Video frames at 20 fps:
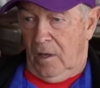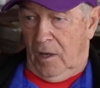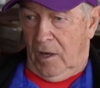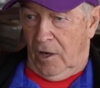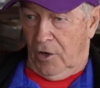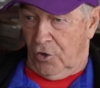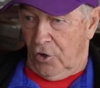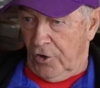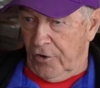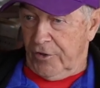
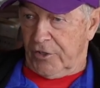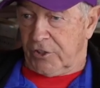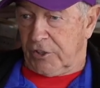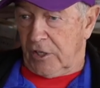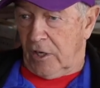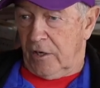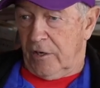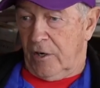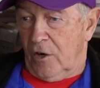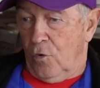I got in the
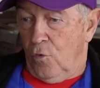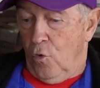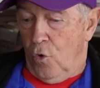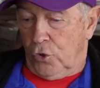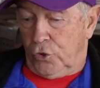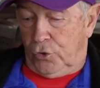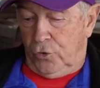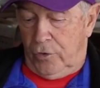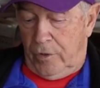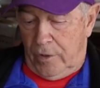scale and I
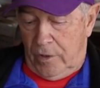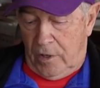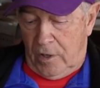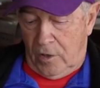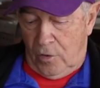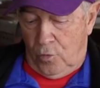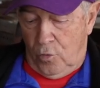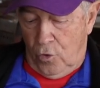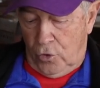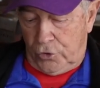walked to the,
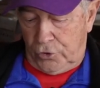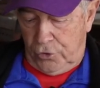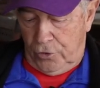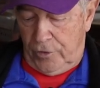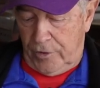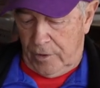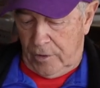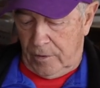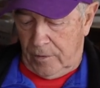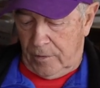I walked to
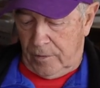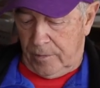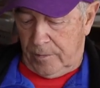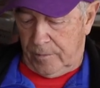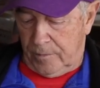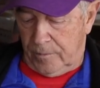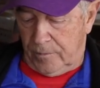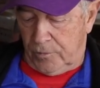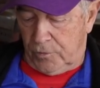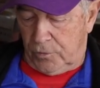the,
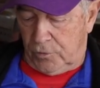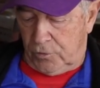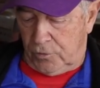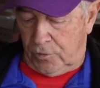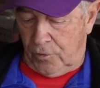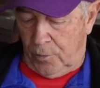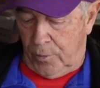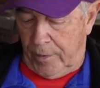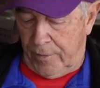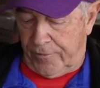
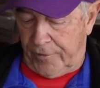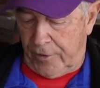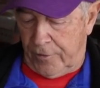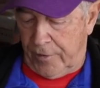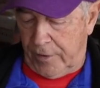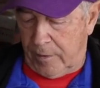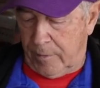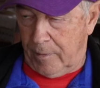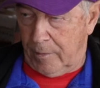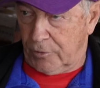to where Fred
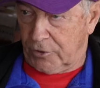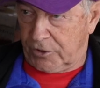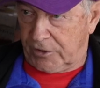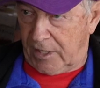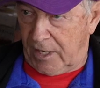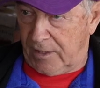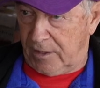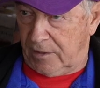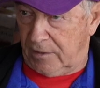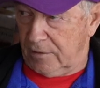Rickaby was
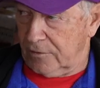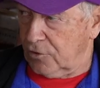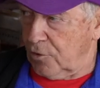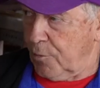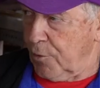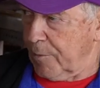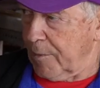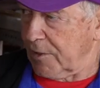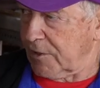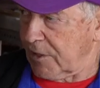standing to
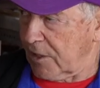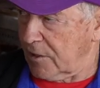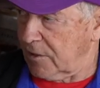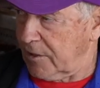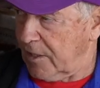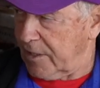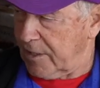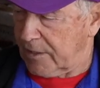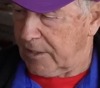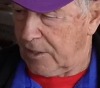put my saddle
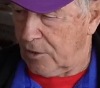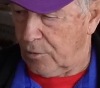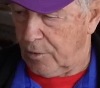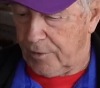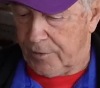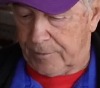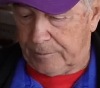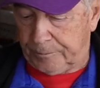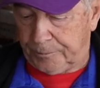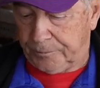down at
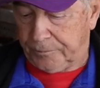Kenilworth.